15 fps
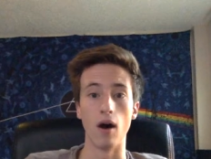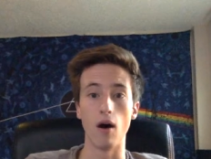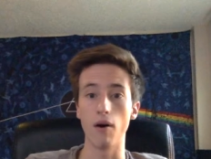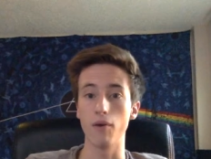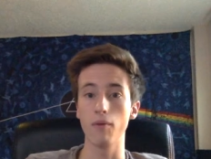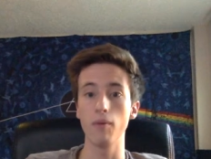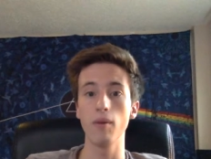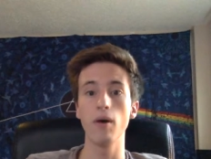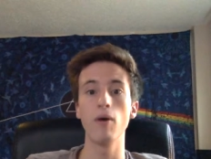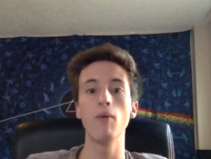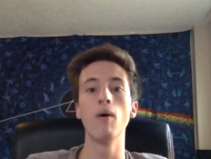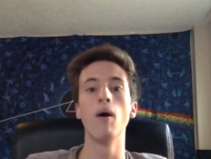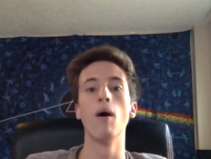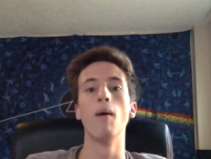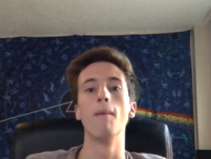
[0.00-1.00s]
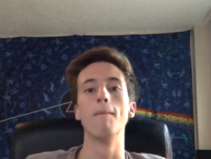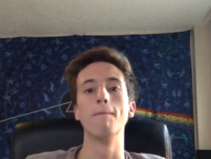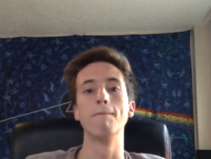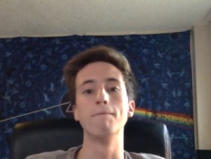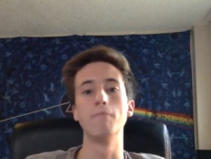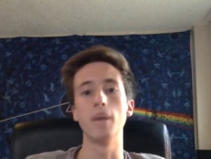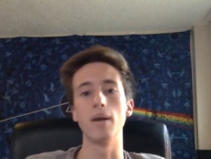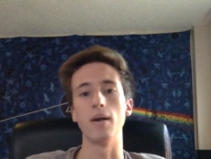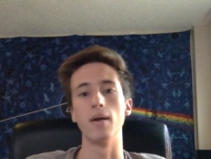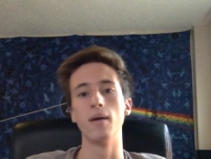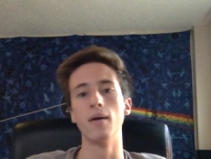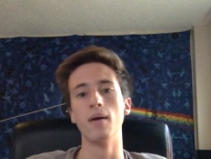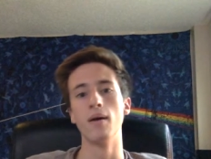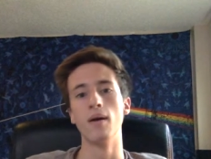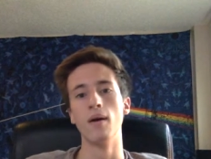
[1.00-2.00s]
Autolow, but
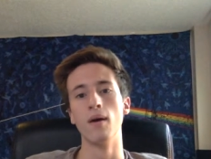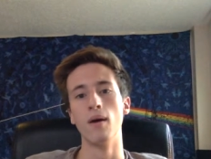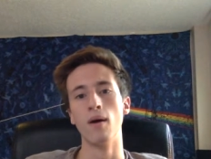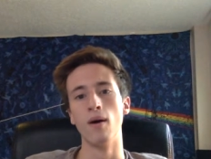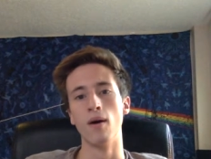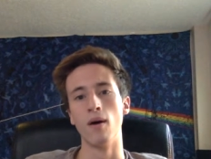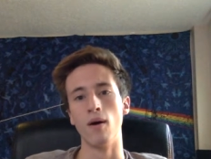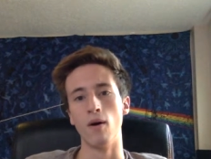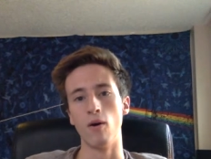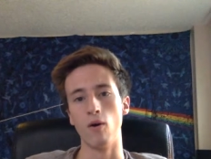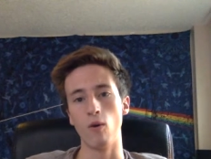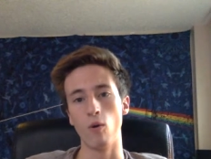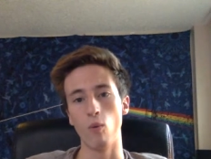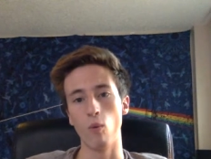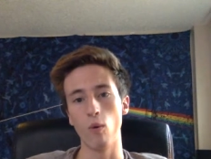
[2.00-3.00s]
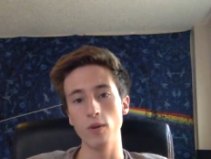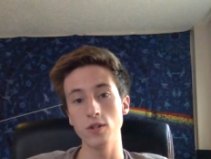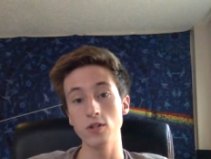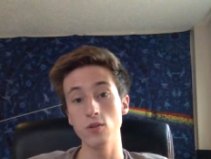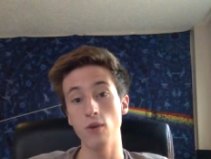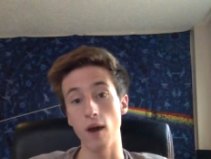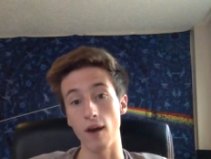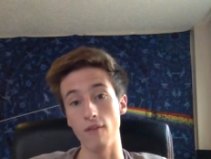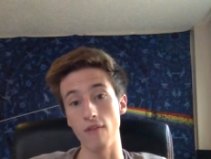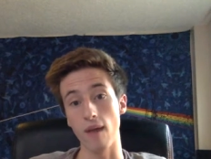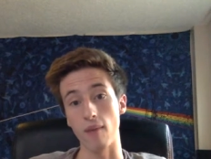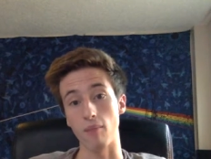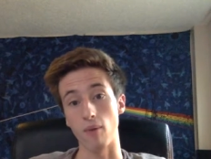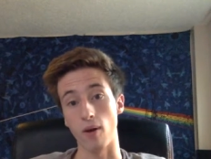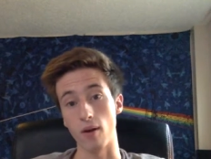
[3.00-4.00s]
once you have
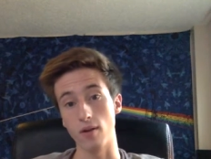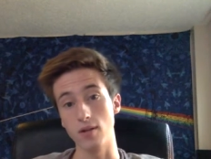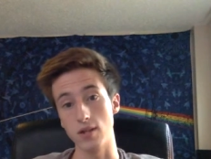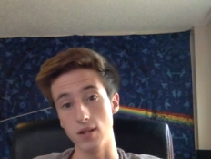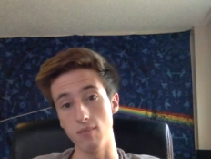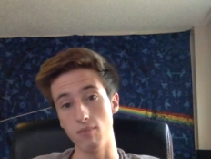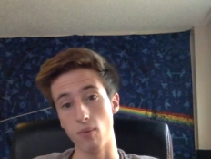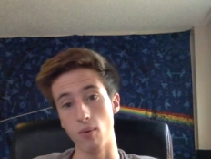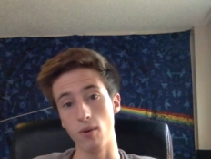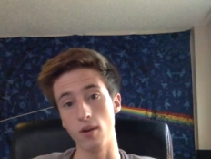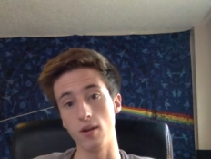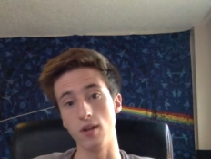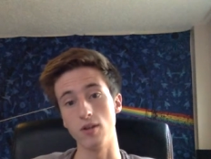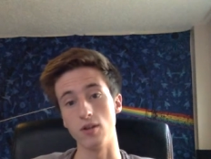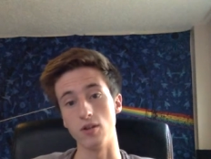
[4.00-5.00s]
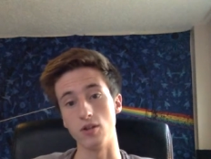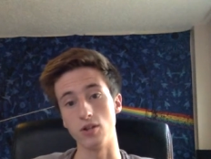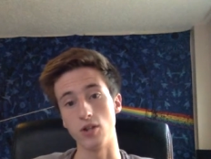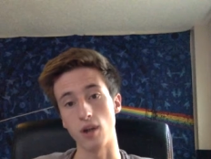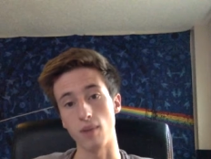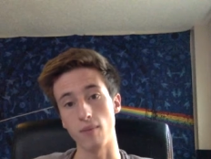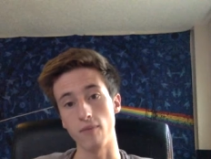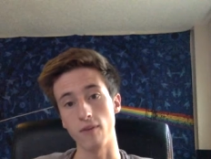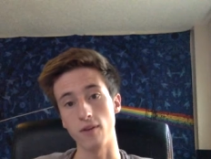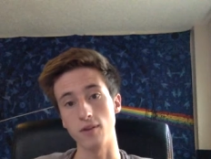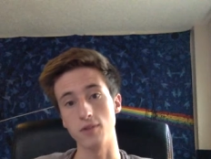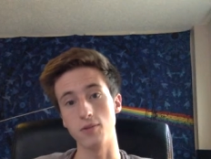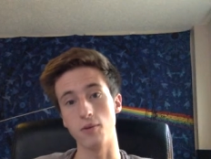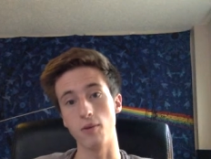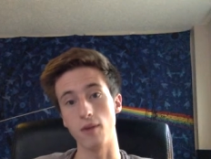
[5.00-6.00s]
that product imported into your Shopify
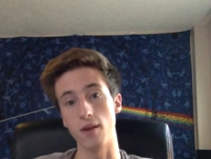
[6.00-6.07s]
store,